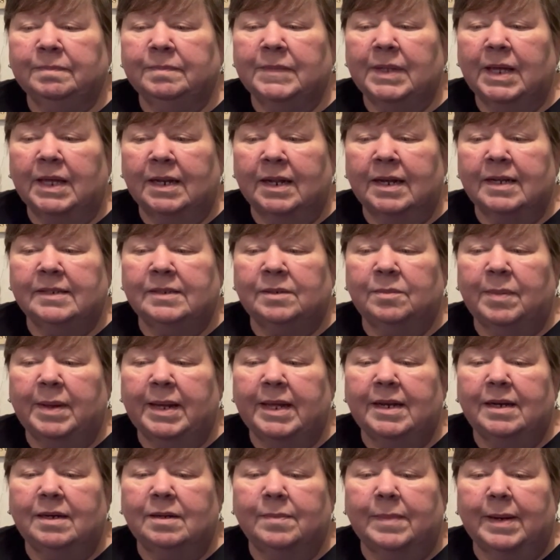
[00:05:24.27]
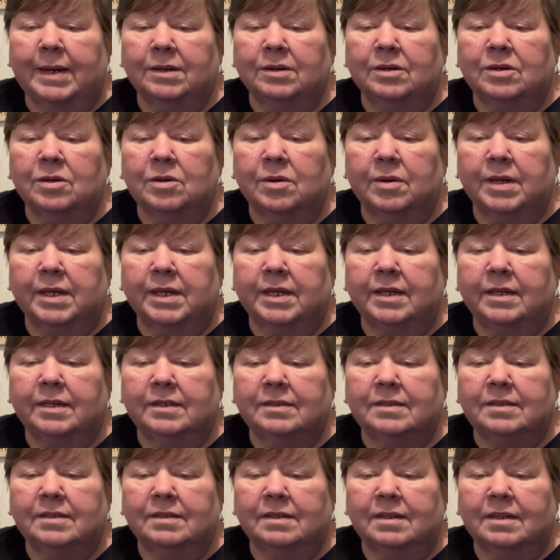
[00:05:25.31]
and I debated about going
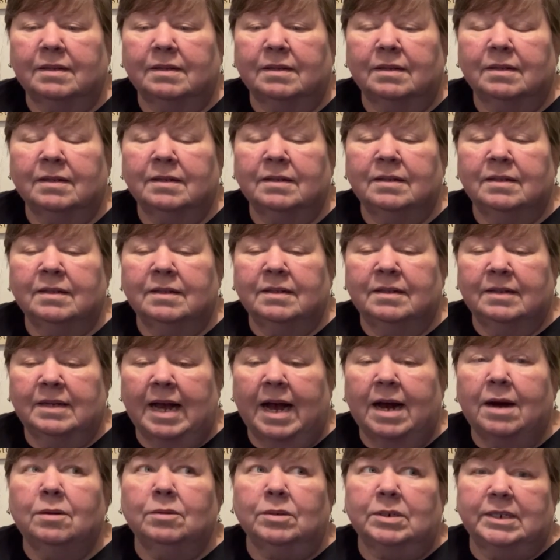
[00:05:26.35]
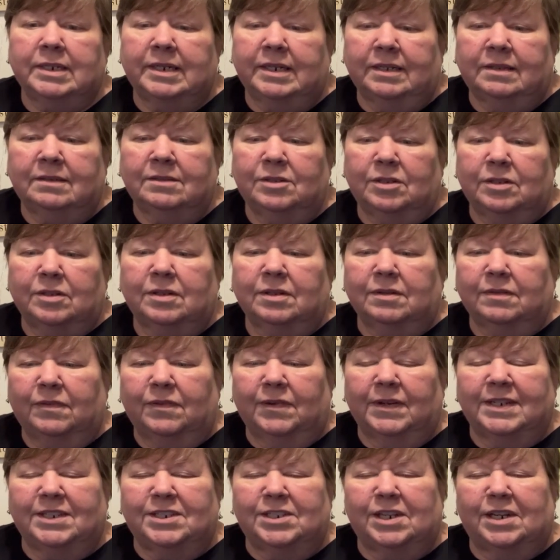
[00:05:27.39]
out into the
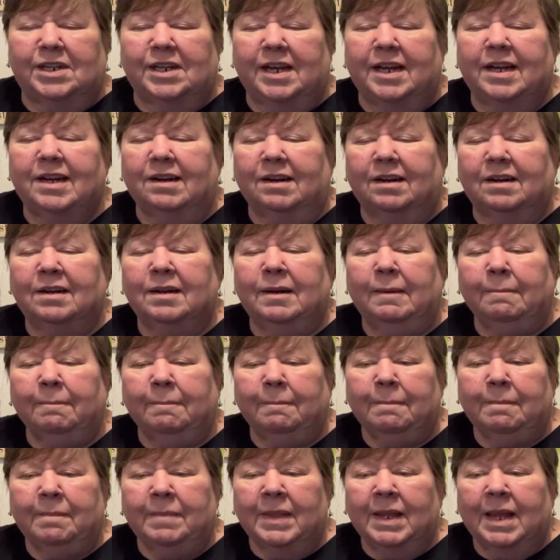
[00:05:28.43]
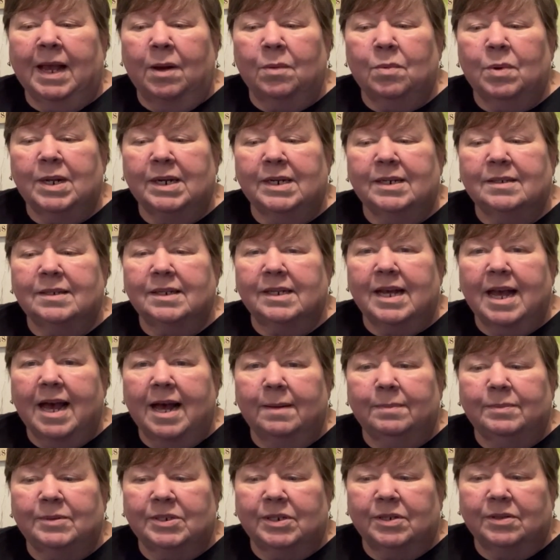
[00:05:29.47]
frigid air. I wanted to
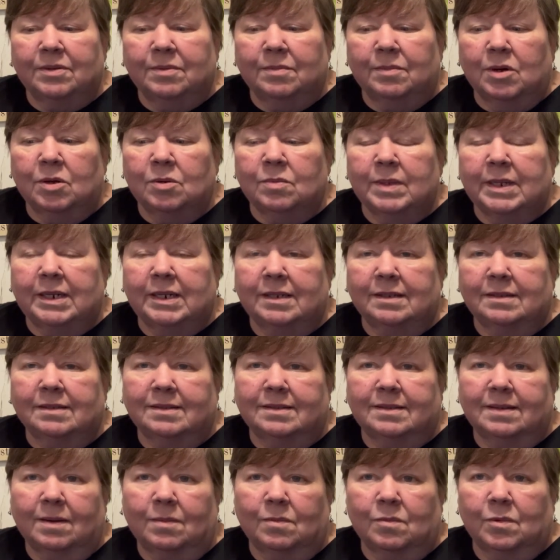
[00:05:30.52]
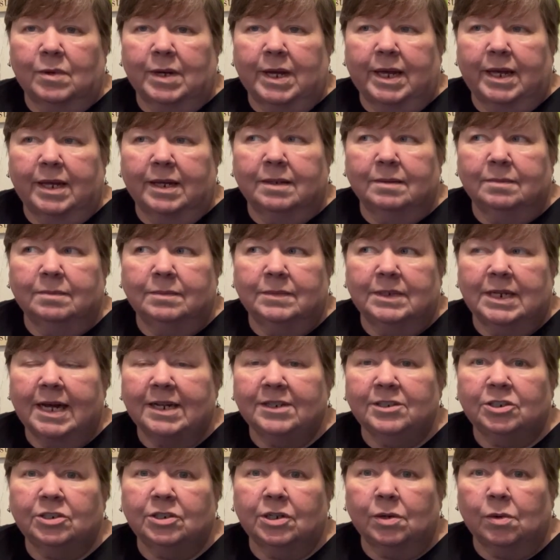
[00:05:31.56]
capture the moment in some way,
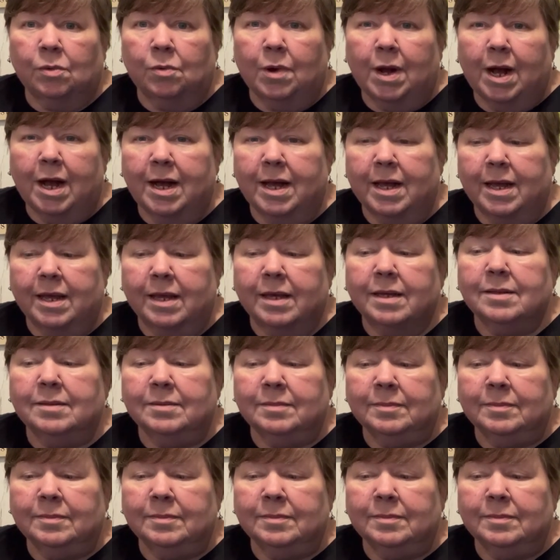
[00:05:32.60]
not sure why.